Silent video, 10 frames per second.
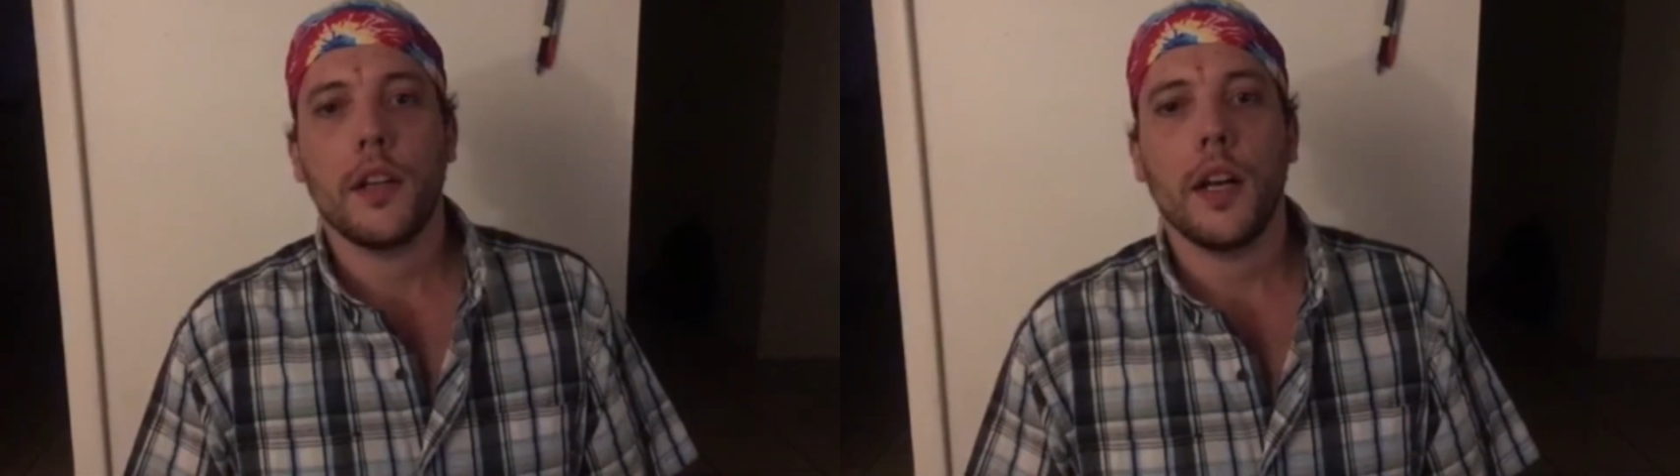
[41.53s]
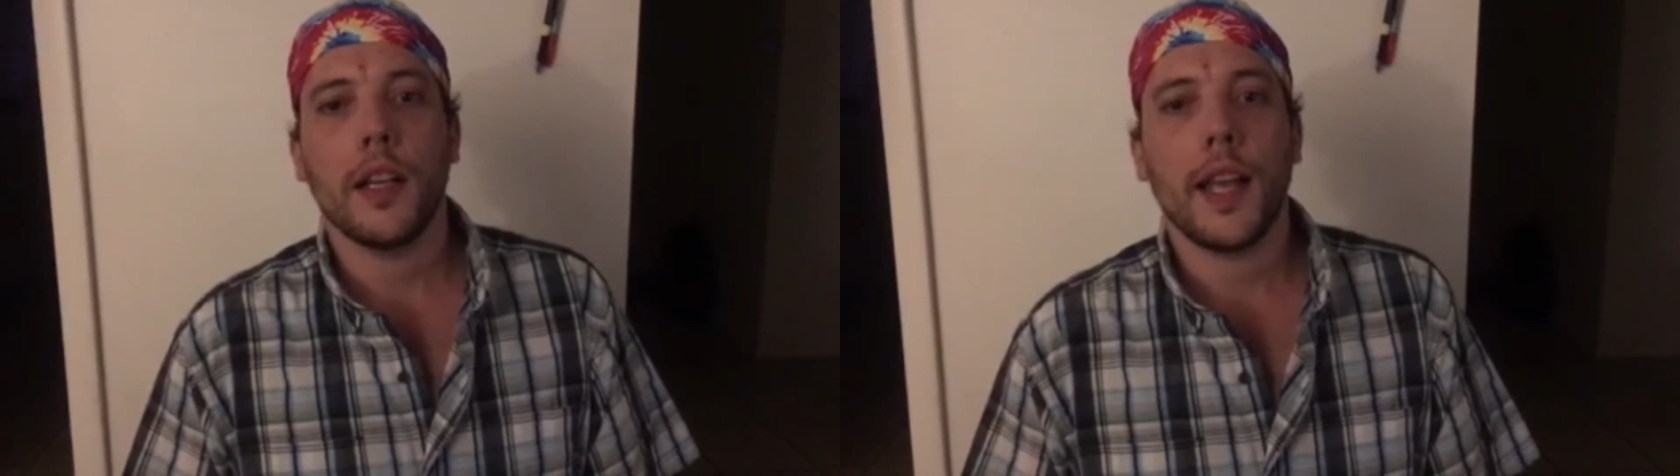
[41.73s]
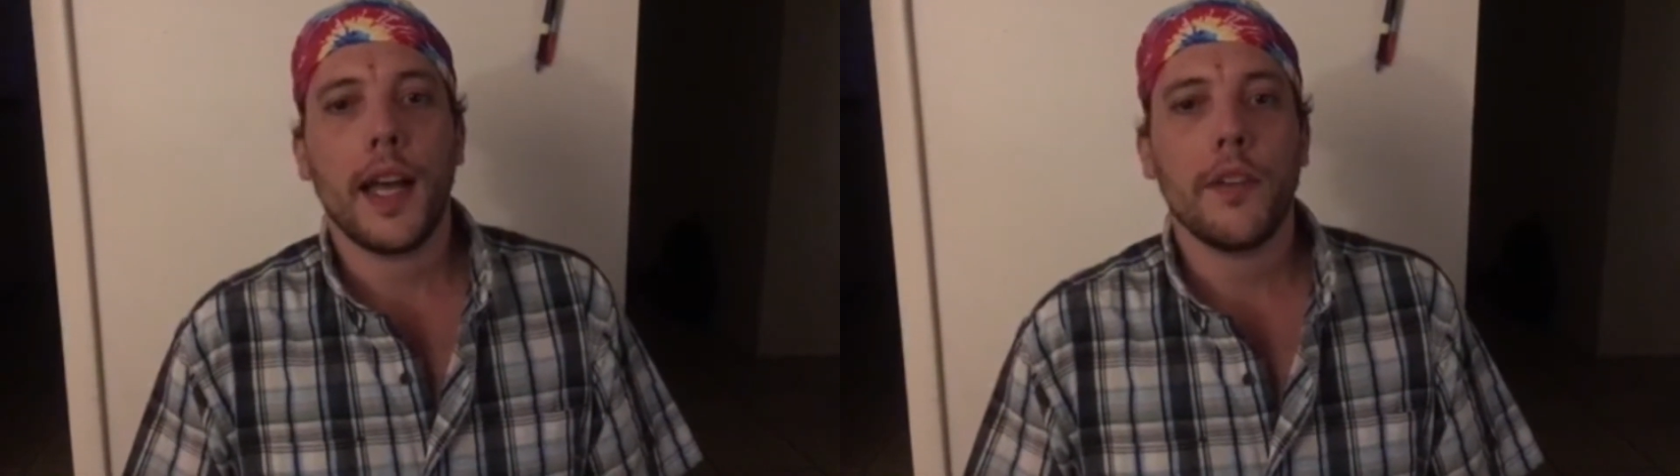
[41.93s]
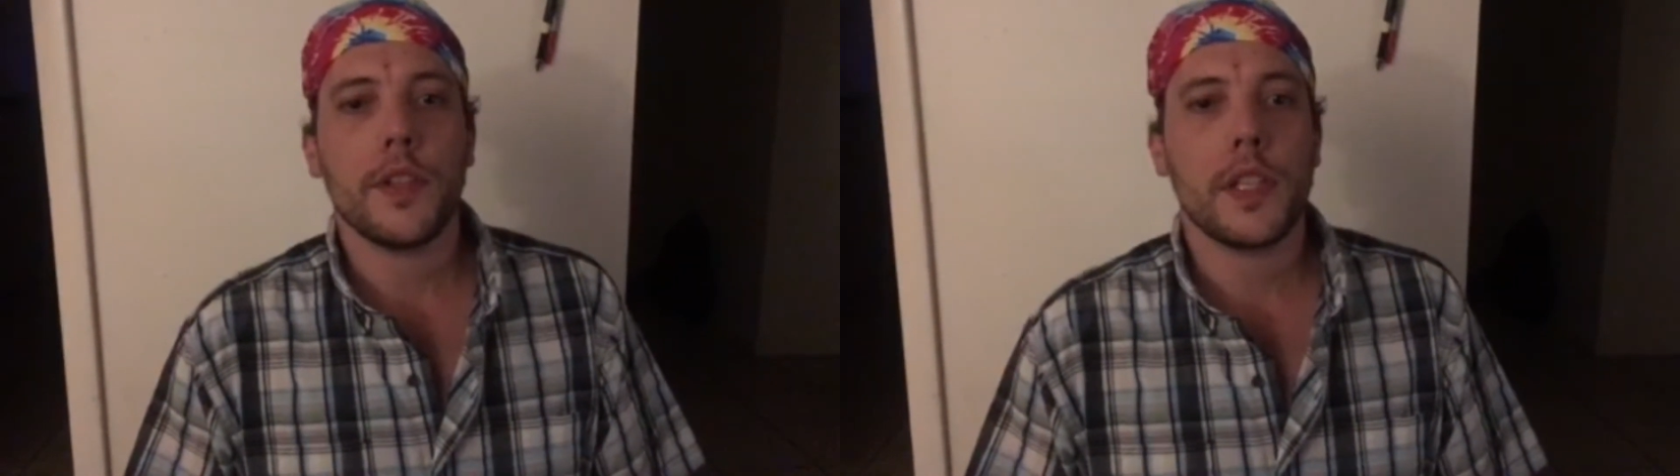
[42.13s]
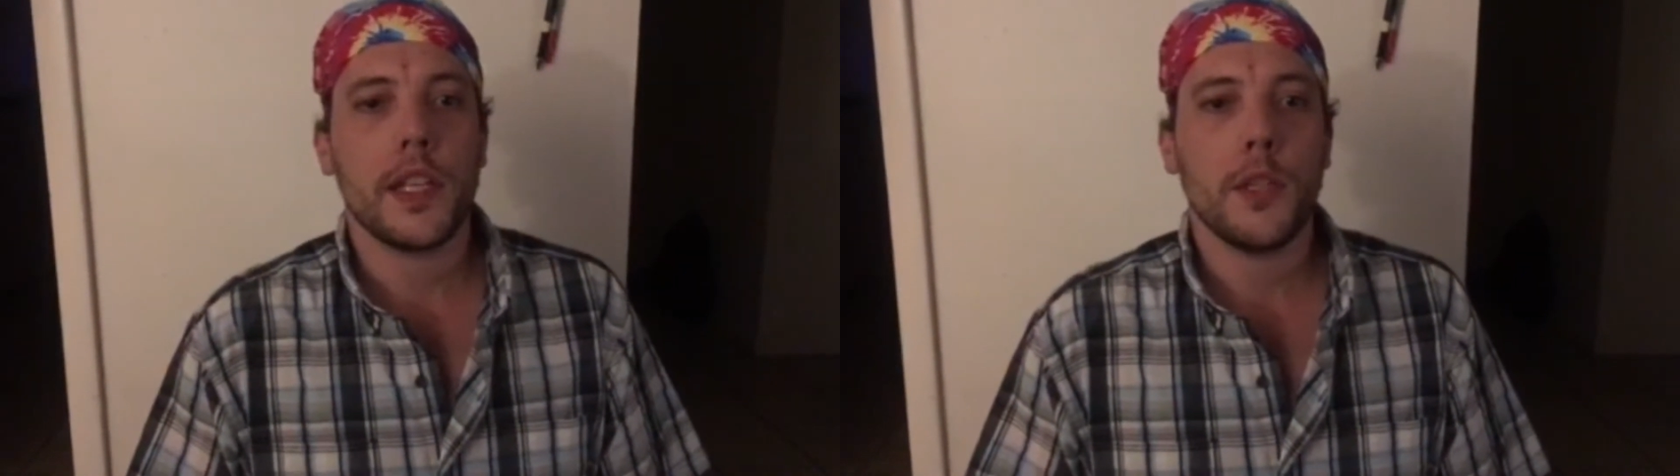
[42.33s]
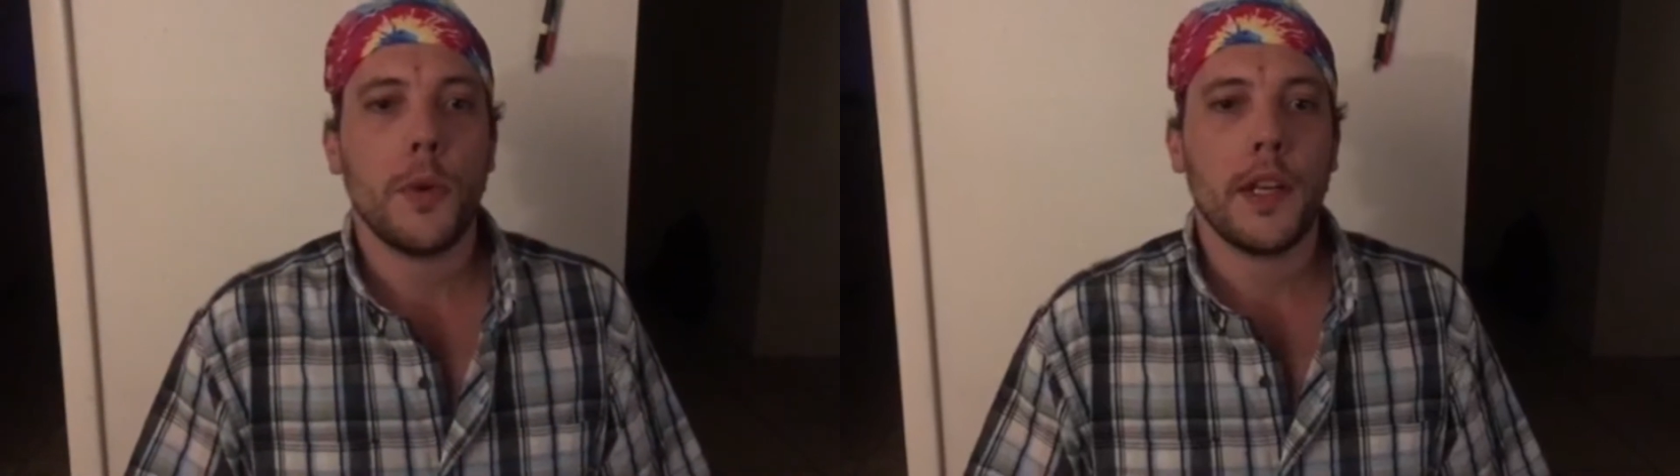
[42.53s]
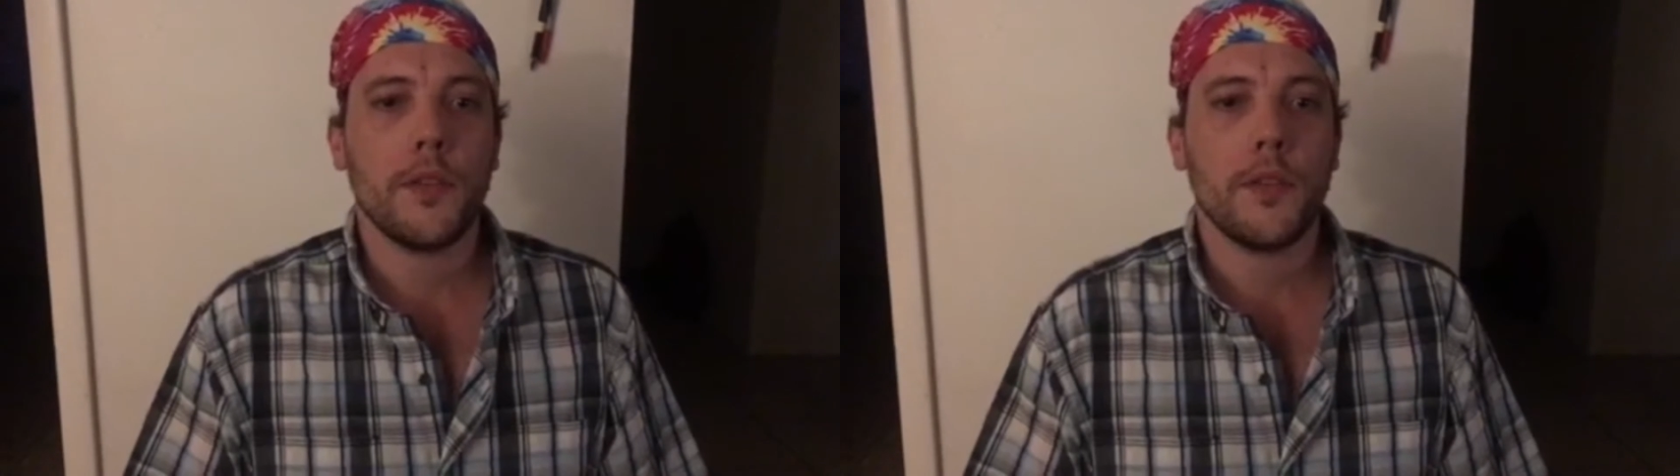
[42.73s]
a live attenuated